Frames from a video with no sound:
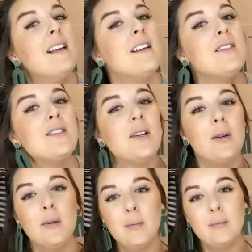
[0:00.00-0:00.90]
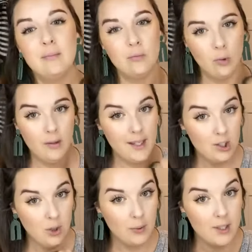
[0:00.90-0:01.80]
so, well, like
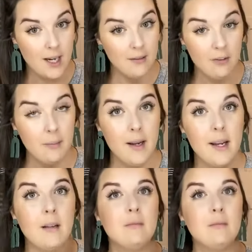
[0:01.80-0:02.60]
super tan for me.